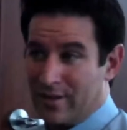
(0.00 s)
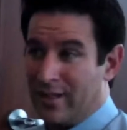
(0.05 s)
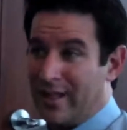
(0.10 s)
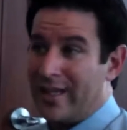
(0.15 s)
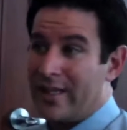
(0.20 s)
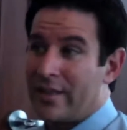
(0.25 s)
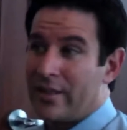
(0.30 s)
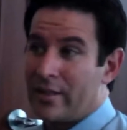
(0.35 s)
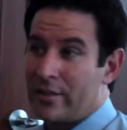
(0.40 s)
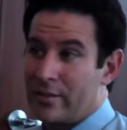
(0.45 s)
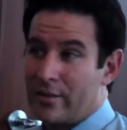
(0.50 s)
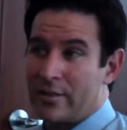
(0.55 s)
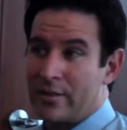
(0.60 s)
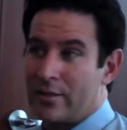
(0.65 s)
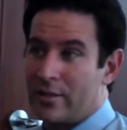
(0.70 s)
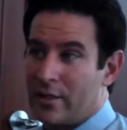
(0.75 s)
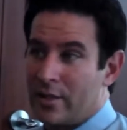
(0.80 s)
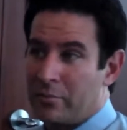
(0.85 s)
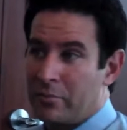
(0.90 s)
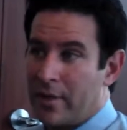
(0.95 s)
like this the
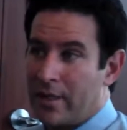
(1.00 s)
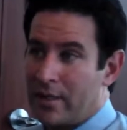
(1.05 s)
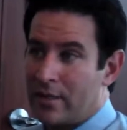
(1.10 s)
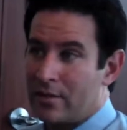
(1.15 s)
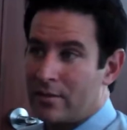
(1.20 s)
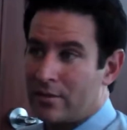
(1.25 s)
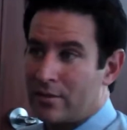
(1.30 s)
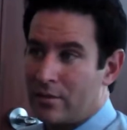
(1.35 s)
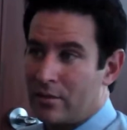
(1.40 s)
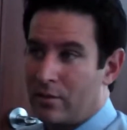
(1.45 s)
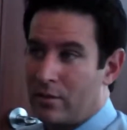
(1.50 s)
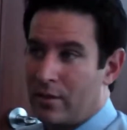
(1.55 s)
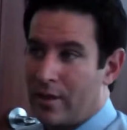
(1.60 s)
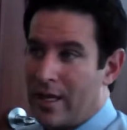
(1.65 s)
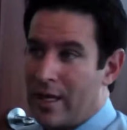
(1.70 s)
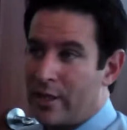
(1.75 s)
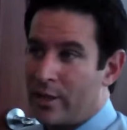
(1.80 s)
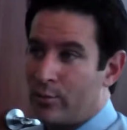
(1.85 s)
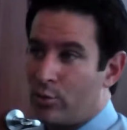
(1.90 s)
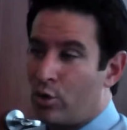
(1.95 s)
city may consider
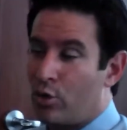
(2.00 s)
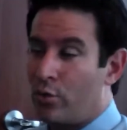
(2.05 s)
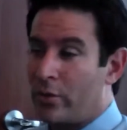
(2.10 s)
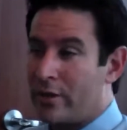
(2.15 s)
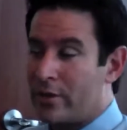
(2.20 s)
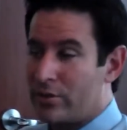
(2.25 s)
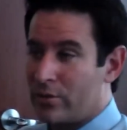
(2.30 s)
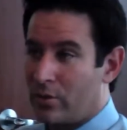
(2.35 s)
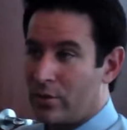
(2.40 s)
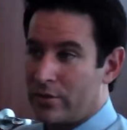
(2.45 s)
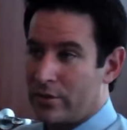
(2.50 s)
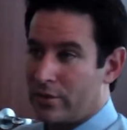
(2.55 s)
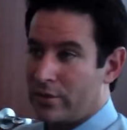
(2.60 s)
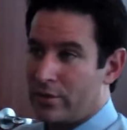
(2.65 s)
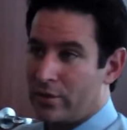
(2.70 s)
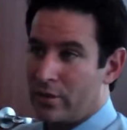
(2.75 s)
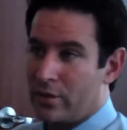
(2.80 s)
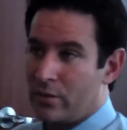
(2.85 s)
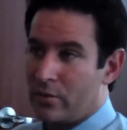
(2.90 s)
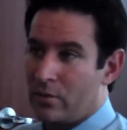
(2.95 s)
adding more resources
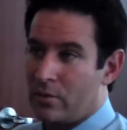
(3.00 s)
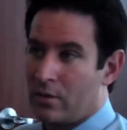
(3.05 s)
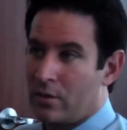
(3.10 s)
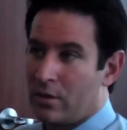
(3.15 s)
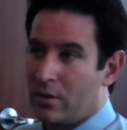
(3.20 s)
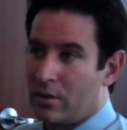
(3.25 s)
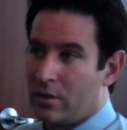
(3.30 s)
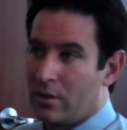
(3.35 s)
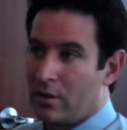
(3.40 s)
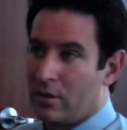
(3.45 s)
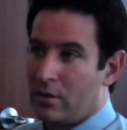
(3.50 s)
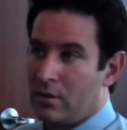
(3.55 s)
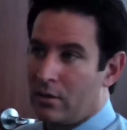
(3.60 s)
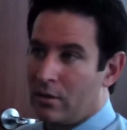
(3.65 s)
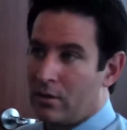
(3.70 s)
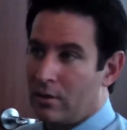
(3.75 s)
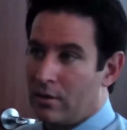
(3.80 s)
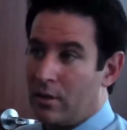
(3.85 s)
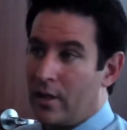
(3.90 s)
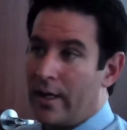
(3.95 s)
to,
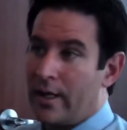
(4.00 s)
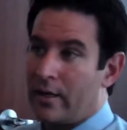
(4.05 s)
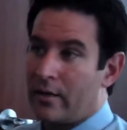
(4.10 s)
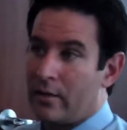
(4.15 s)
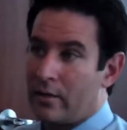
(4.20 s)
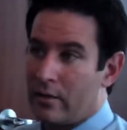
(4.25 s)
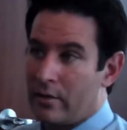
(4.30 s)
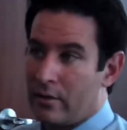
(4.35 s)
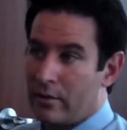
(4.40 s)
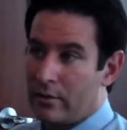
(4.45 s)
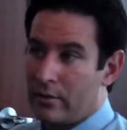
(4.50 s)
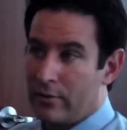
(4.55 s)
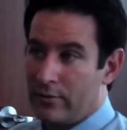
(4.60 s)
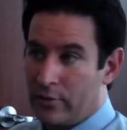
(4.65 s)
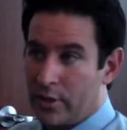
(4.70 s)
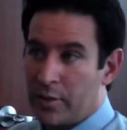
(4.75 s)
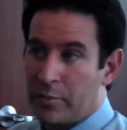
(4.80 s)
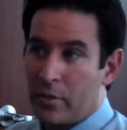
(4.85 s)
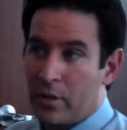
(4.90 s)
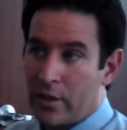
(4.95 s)
like the
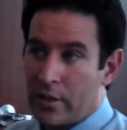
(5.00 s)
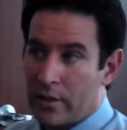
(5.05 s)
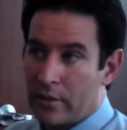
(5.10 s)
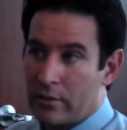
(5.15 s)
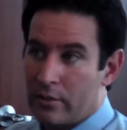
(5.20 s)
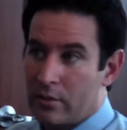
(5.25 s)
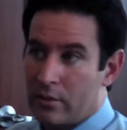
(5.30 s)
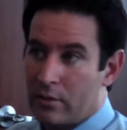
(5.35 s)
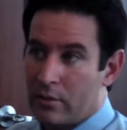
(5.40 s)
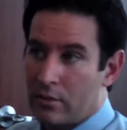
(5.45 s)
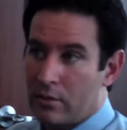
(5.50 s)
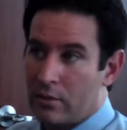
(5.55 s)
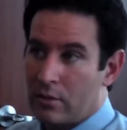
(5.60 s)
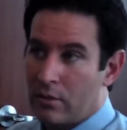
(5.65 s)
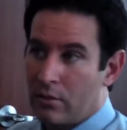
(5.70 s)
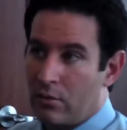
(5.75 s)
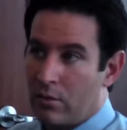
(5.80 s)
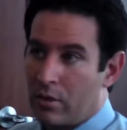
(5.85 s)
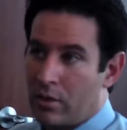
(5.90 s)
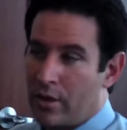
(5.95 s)
flea market,
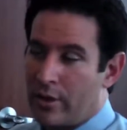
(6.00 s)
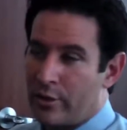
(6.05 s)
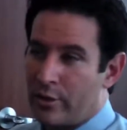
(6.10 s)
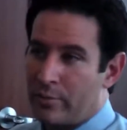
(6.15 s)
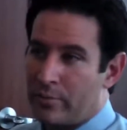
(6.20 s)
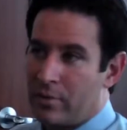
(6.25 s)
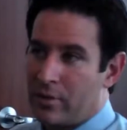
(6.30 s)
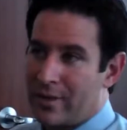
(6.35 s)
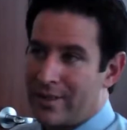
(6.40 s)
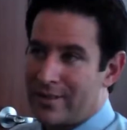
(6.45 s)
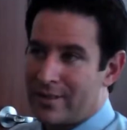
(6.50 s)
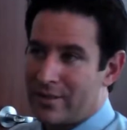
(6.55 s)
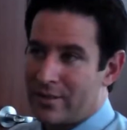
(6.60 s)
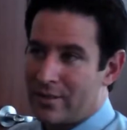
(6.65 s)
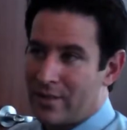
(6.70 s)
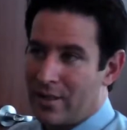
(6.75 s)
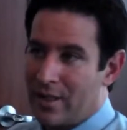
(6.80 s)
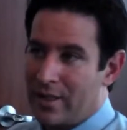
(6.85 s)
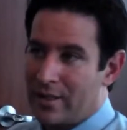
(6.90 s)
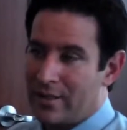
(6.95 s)
or other
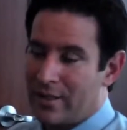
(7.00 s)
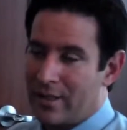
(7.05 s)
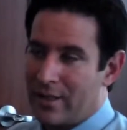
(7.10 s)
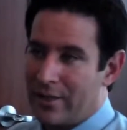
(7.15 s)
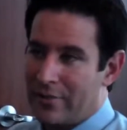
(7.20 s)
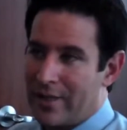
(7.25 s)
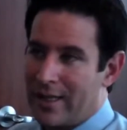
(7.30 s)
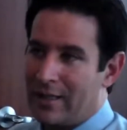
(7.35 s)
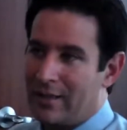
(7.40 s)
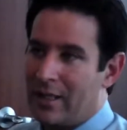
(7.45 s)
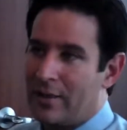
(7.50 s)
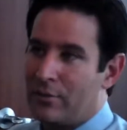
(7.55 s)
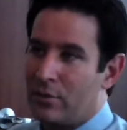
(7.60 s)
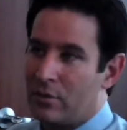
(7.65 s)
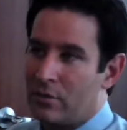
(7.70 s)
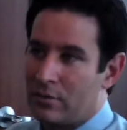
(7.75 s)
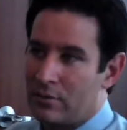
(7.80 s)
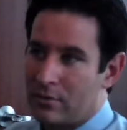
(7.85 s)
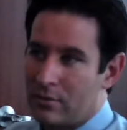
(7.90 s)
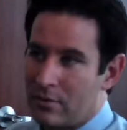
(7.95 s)
places not at that
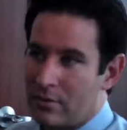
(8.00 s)
level